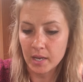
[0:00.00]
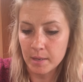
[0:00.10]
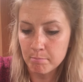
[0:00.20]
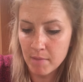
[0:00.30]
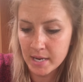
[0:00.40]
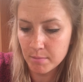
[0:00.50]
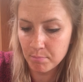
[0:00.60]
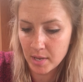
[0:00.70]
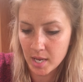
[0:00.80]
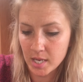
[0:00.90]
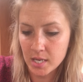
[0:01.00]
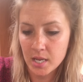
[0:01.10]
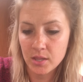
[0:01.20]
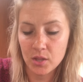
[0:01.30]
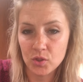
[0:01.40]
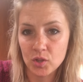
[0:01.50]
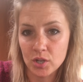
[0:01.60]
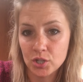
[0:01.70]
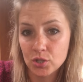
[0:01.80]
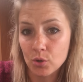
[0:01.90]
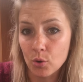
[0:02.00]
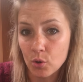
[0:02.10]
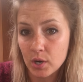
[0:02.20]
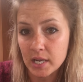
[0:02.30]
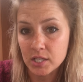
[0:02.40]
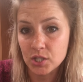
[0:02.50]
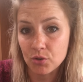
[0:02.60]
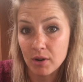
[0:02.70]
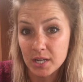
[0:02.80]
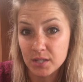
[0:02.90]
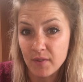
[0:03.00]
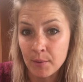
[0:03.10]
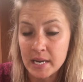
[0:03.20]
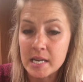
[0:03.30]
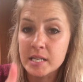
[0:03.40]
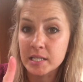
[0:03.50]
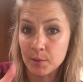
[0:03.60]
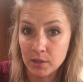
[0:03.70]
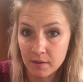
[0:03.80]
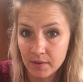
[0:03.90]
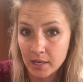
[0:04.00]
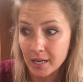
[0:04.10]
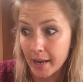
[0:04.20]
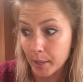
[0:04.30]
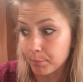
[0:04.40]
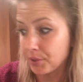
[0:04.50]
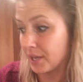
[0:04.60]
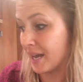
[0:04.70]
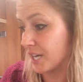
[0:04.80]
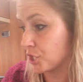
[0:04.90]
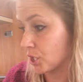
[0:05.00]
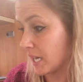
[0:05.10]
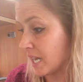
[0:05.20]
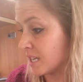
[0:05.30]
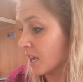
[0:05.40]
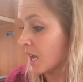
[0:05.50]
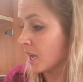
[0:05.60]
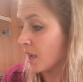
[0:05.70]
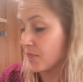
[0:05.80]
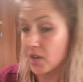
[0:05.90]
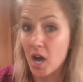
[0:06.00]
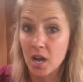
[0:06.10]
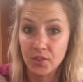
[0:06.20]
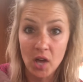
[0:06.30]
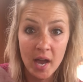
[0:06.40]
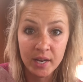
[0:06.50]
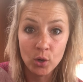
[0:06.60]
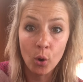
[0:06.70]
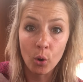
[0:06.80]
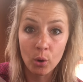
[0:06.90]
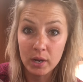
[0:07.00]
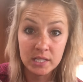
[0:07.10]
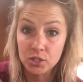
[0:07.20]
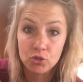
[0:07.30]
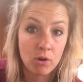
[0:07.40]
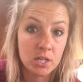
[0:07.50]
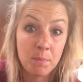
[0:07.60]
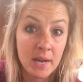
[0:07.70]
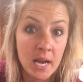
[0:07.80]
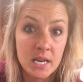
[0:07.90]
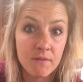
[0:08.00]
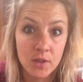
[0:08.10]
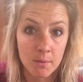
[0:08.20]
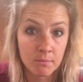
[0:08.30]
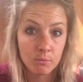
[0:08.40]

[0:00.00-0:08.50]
It might be that the chalk is scratched very easily with the fingernail, but then actually the iron ore isn't scratched by any of them,